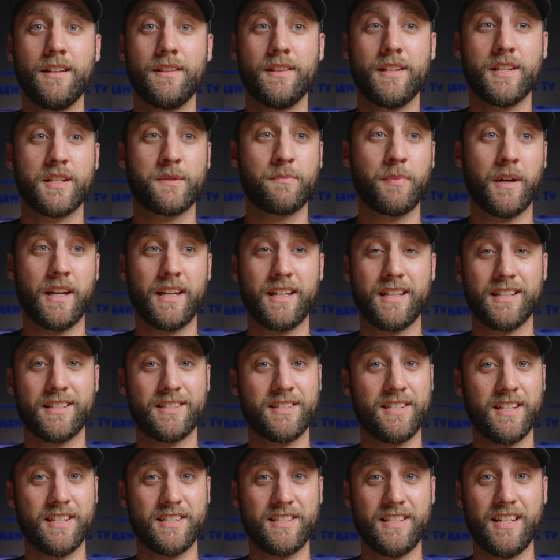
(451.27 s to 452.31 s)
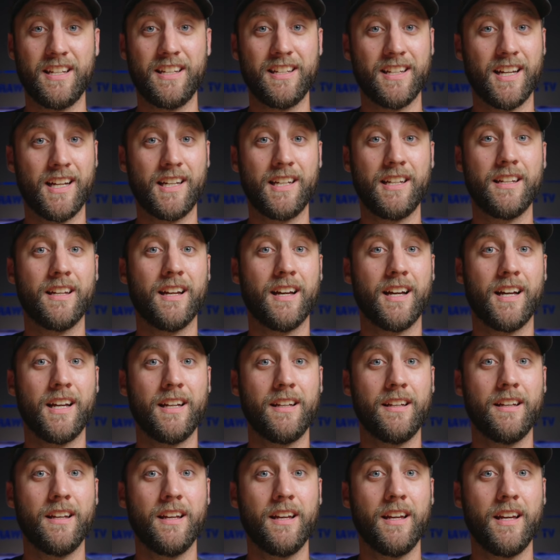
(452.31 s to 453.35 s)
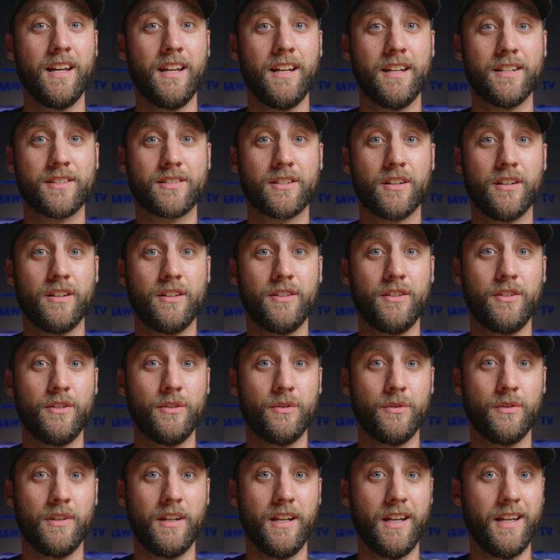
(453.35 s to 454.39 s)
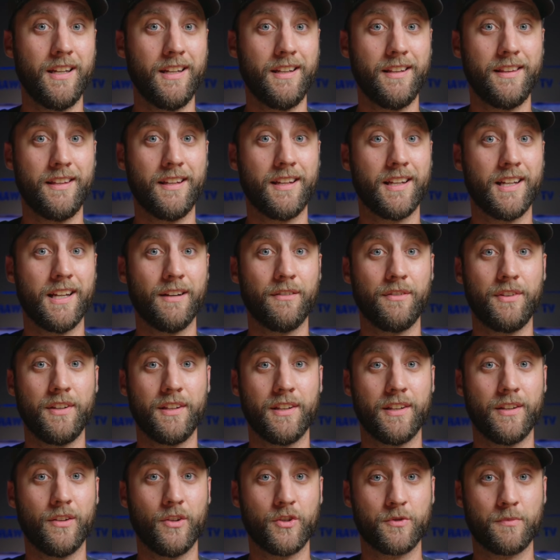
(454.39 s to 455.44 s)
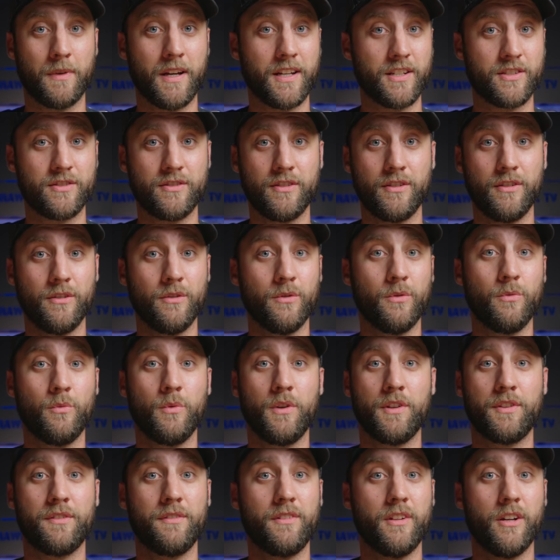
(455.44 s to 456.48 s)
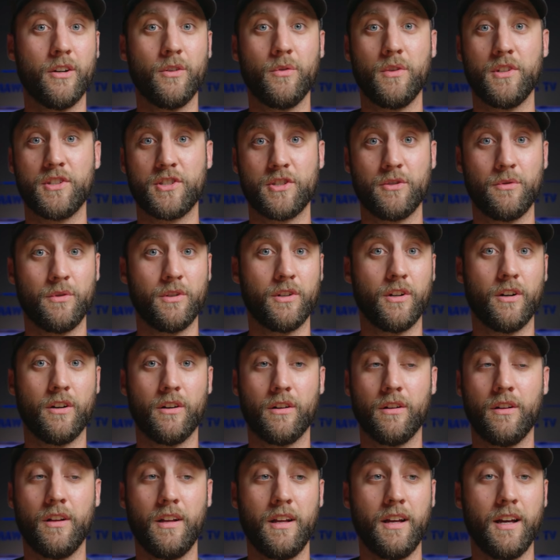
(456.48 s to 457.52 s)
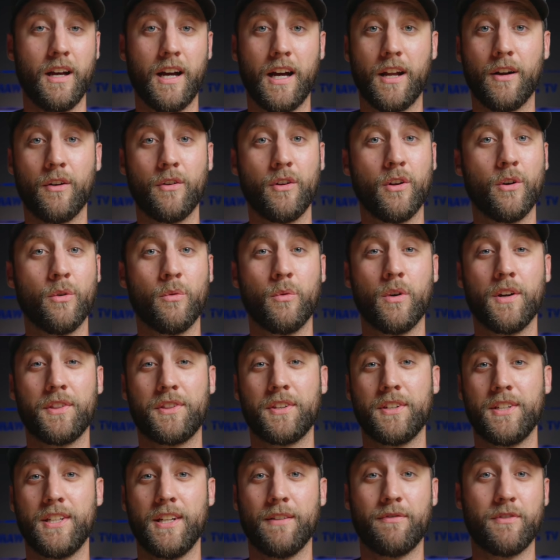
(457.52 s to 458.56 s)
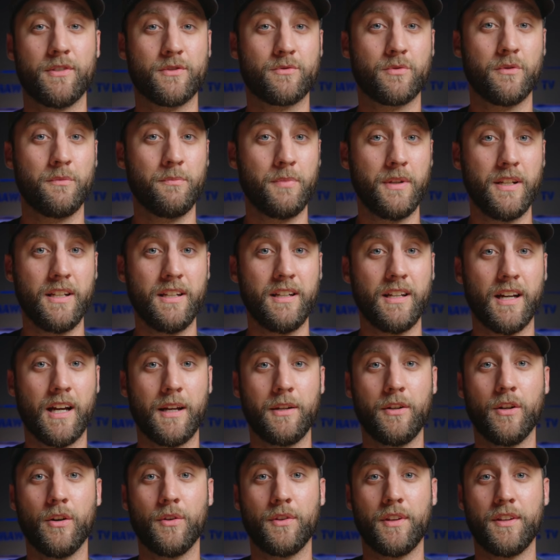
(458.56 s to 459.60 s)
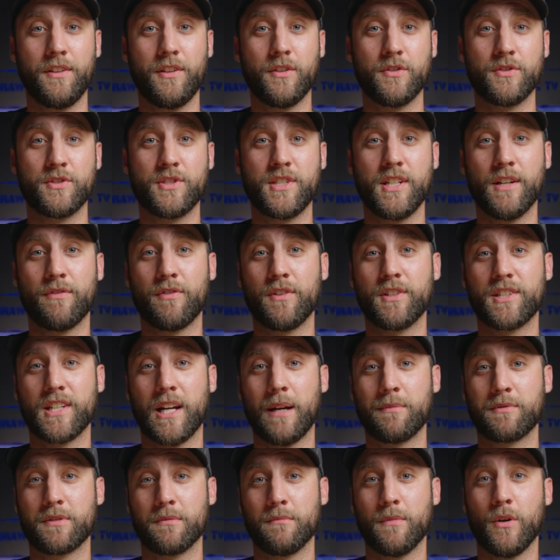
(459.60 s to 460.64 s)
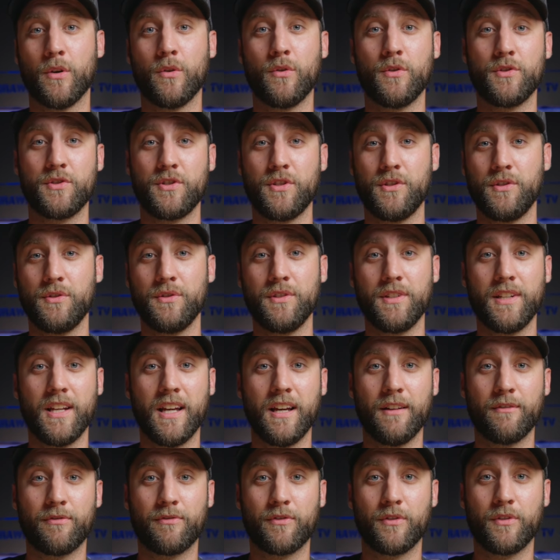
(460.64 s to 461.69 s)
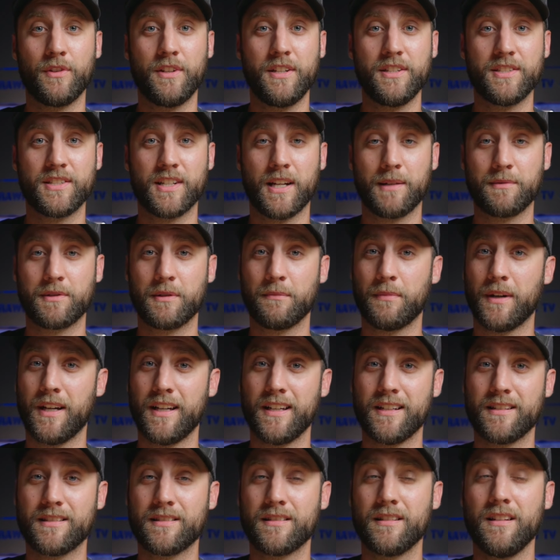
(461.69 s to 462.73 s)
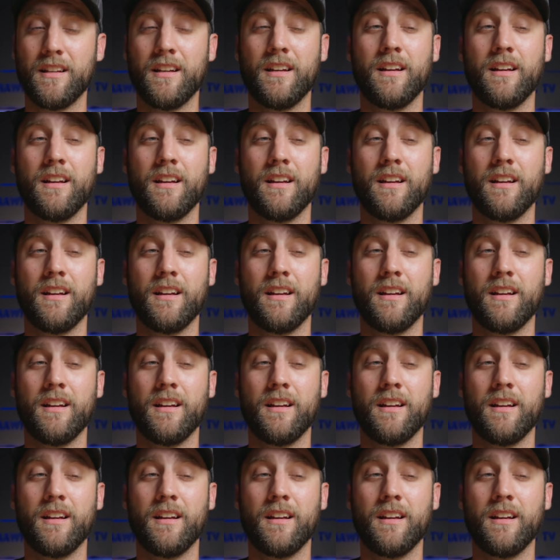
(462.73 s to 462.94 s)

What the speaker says: This bike is $16.99, and it's gonna do anything and everything that those bikes do with no issue at all. I don't know what the difference would be. I know that there's different types of motors that you can get for these types of bikes,